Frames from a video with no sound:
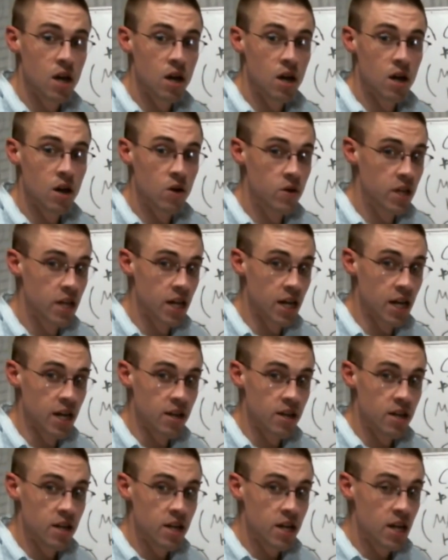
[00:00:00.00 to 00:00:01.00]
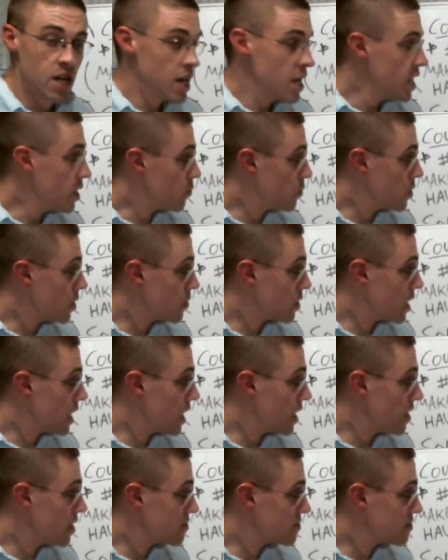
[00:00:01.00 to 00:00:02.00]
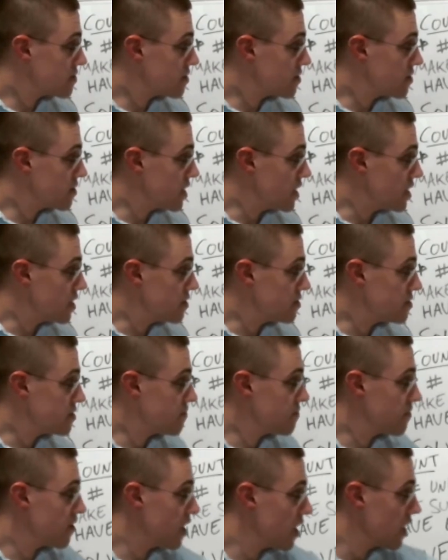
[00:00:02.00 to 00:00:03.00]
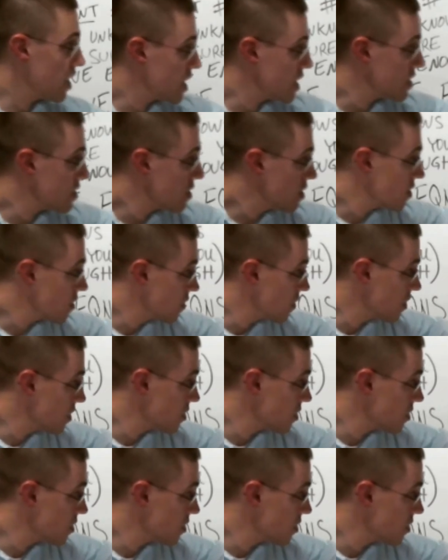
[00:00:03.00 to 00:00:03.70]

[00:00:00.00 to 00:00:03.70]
Okay, and we were asked then to find the